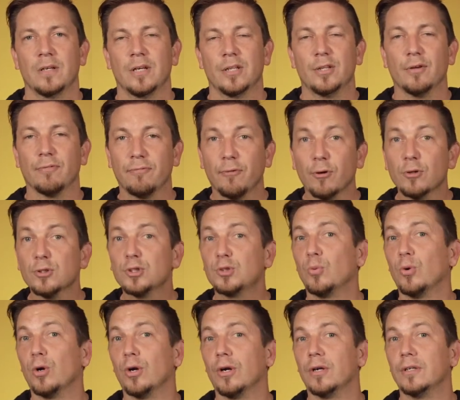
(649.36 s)
The first
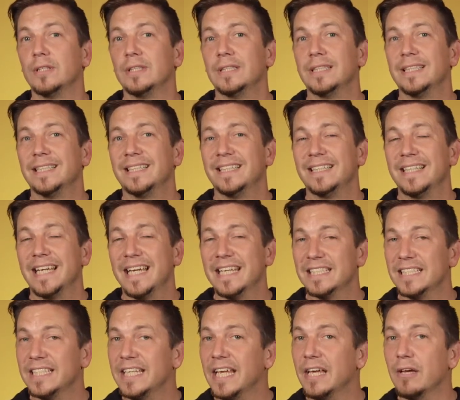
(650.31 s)
word
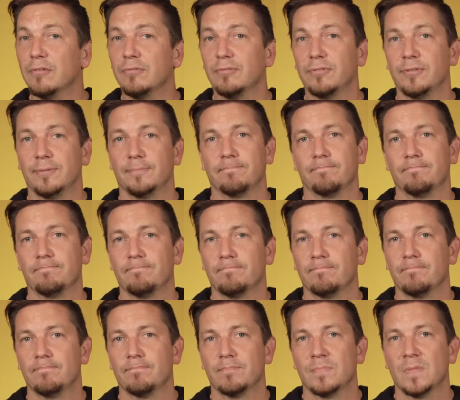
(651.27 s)
is give.
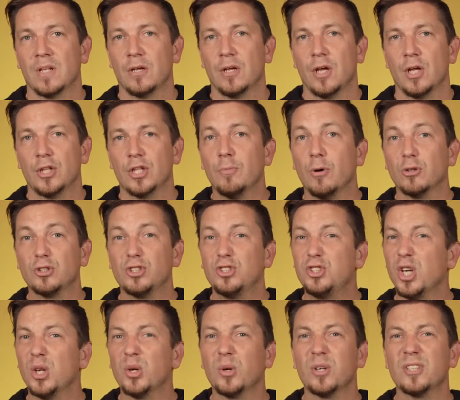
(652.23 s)
The most
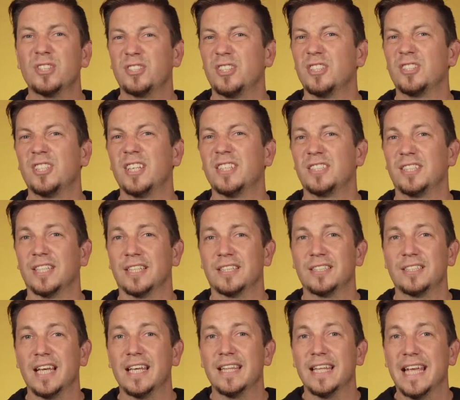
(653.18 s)
generous statistics
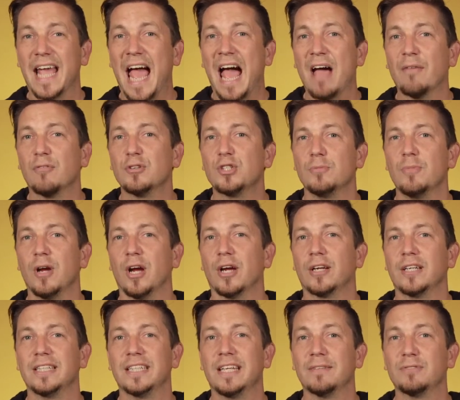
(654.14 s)
say the average
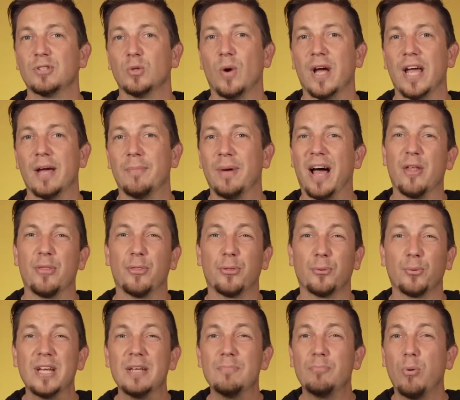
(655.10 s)
American gives away about
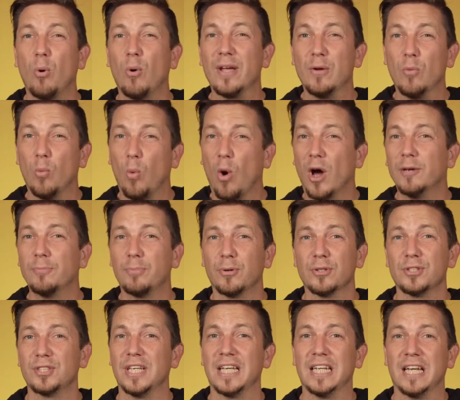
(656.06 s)

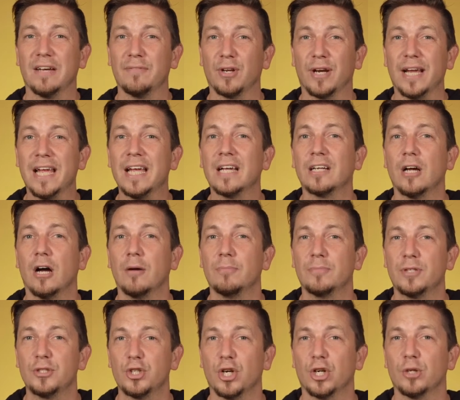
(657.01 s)
3.1% of their income
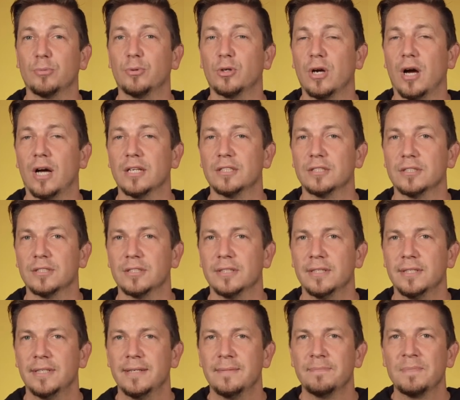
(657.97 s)
to charitable causes.
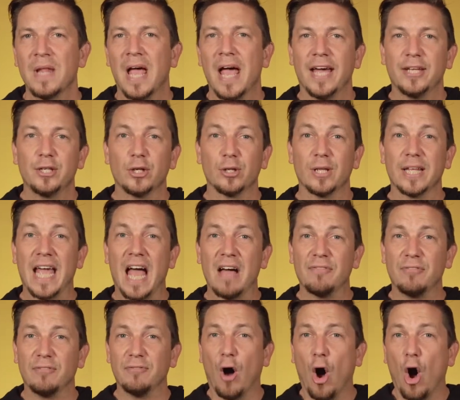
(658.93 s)
And nearly
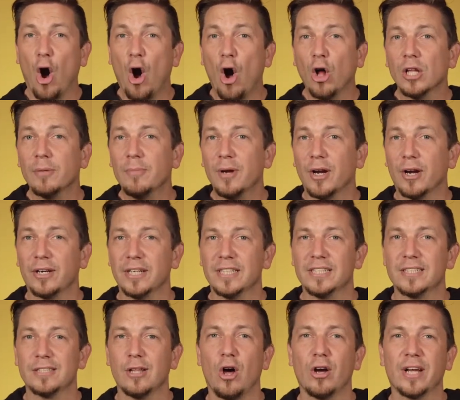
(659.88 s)
half of all
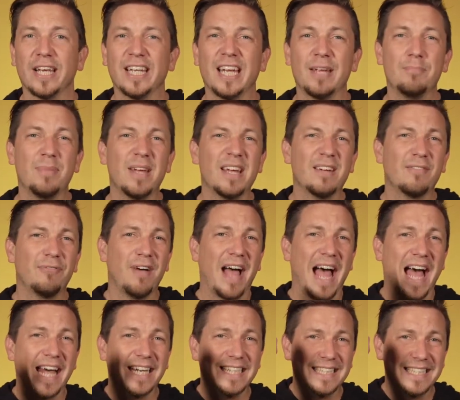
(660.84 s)
Americans log in a big
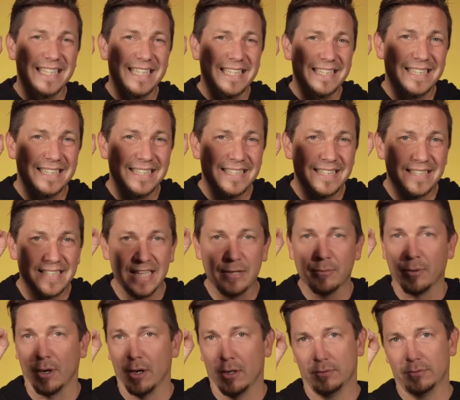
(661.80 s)
fat
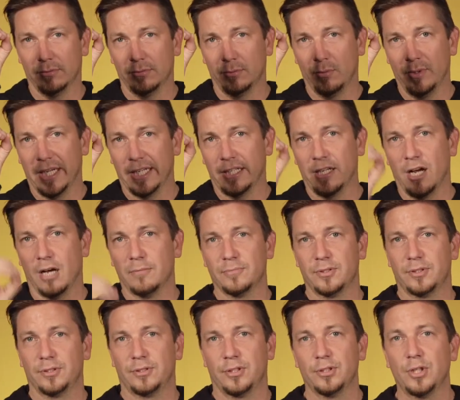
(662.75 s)
0 when it
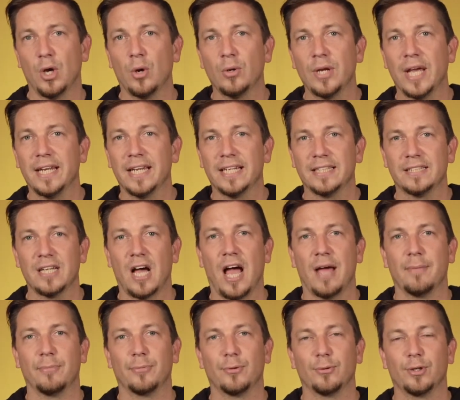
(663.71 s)
comes to donating
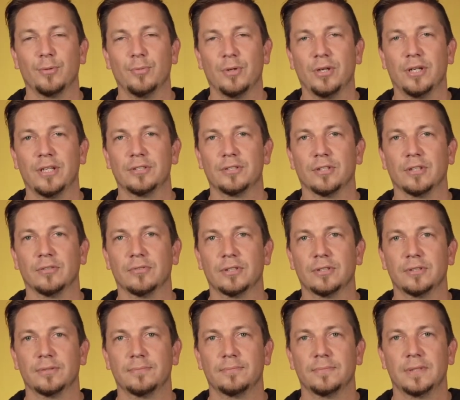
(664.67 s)
time through community
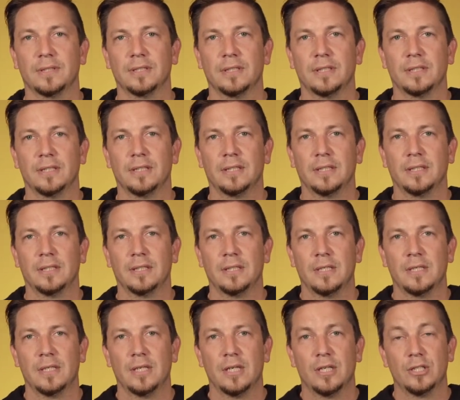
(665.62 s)
service.
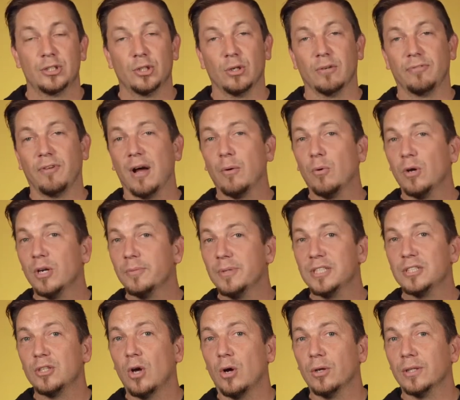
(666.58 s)
So if I want to be
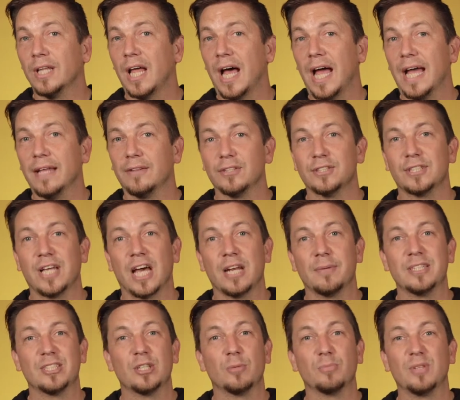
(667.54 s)
salt and light, there's got to
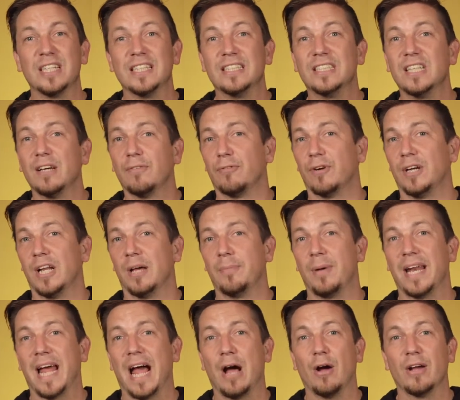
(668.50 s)
be something different
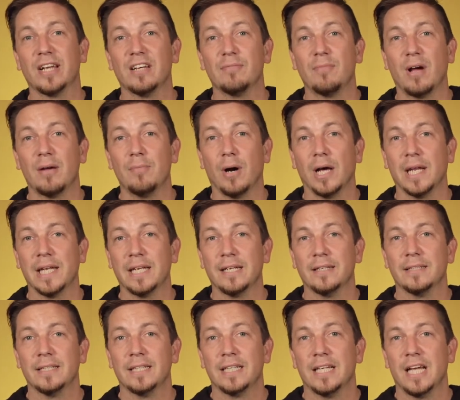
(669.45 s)
about how I give my
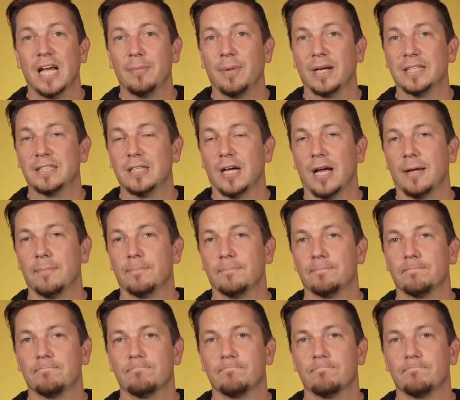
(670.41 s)
money and my time.